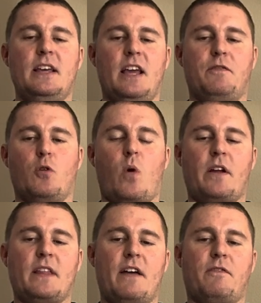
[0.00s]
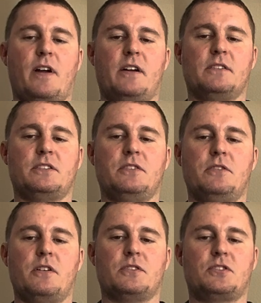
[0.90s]
If you're wearing that fragrance and you
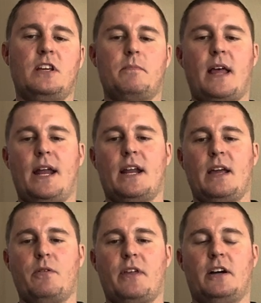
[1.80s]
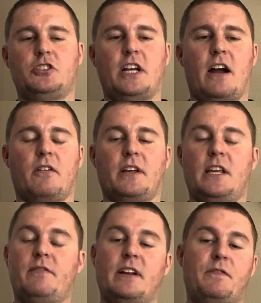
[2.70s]
go to sleep that night without showering,
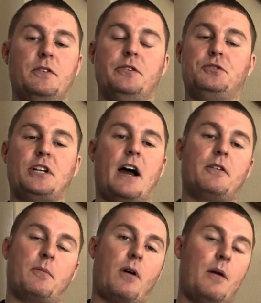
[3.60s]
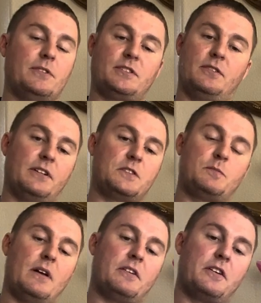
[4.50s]
even if you do shower, you're probably still going to
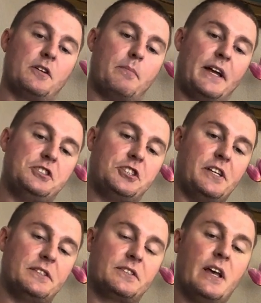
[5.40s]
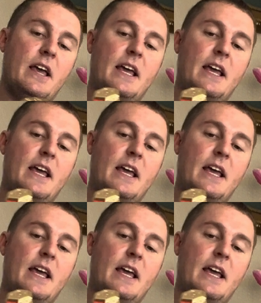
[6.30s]
smell it on your bed sheets.